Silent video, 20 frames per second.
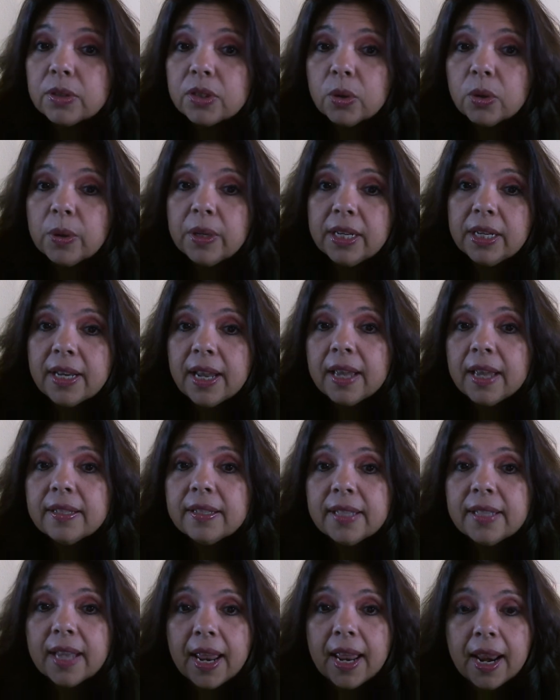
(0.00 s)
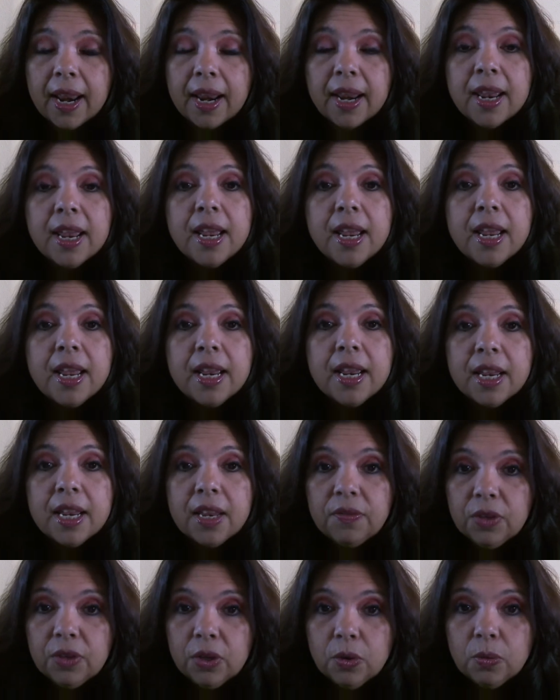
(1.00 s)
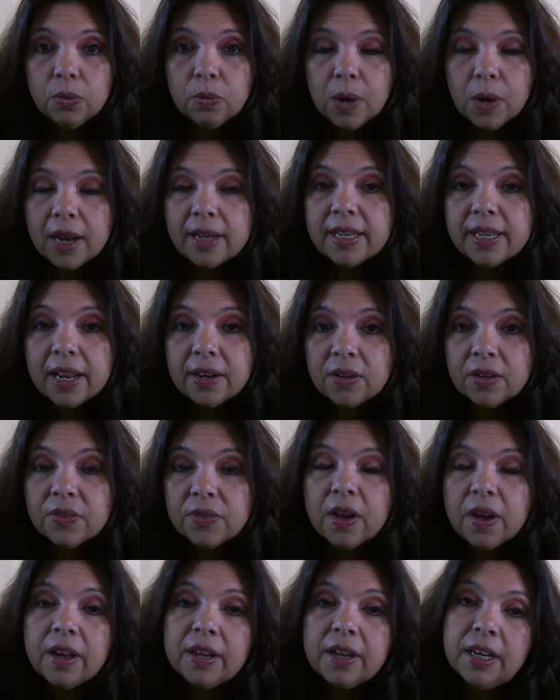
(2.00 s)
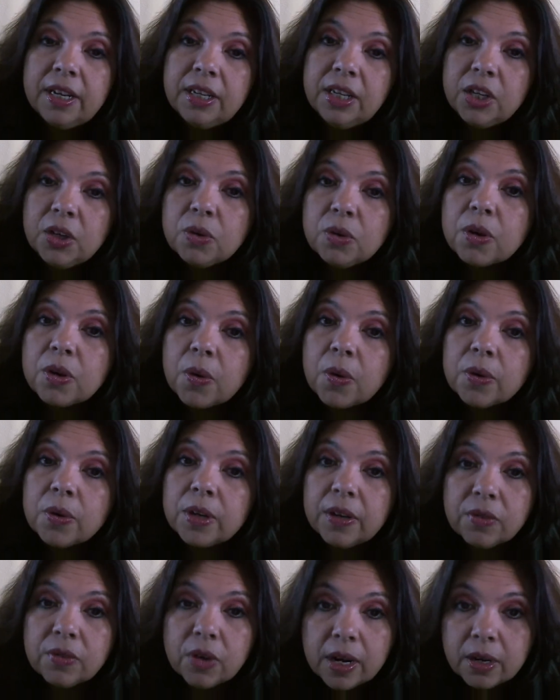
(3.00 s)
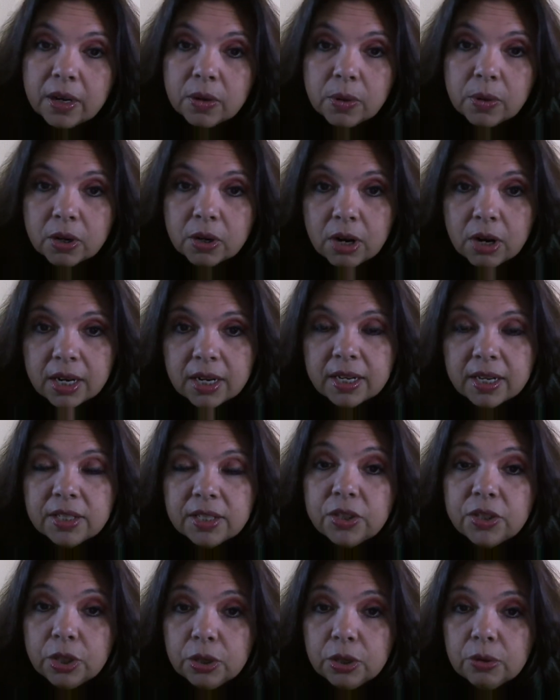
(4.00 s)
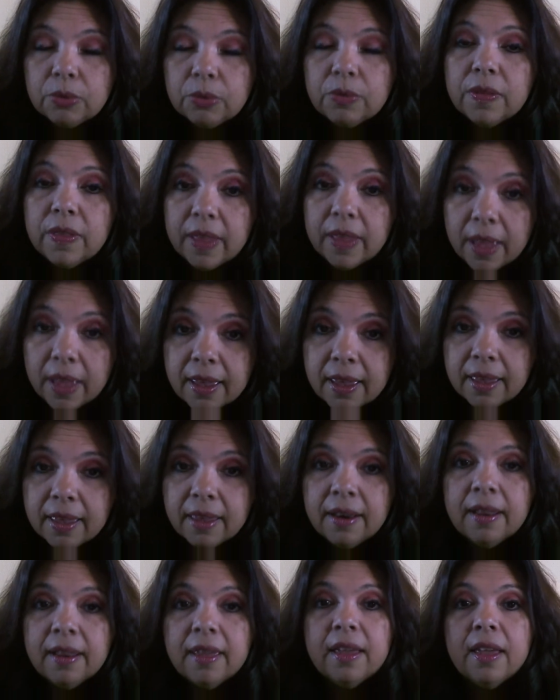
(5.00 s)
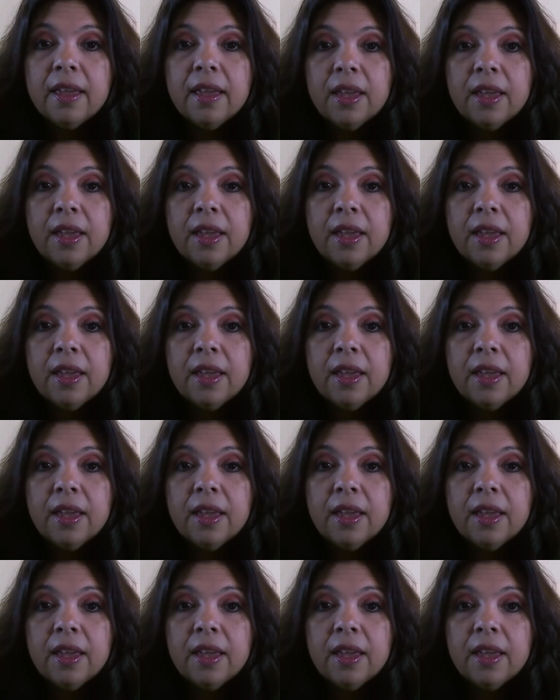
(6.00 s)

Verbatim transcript: So, in an essay, if you write down a thought and you don't give credit where credit is due, then